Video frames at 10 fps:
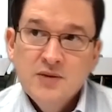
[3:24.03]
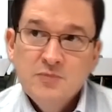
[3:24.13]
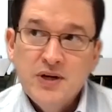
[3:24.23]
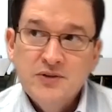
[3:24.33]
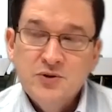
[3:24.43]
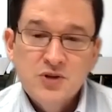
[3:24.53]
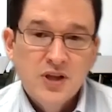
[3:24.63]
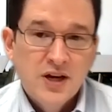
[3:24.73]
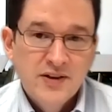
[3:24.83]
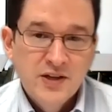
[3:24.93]
But there's a
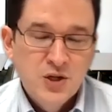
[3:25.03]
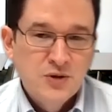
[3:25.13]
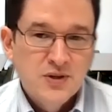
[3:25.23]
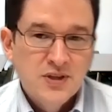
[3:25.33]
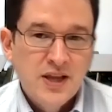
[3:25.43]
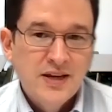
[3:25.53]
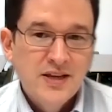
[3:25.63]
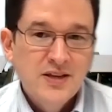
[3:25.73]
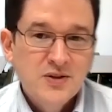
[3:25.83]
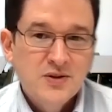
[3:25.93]
lot of issues in that
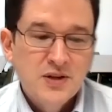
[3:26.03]
he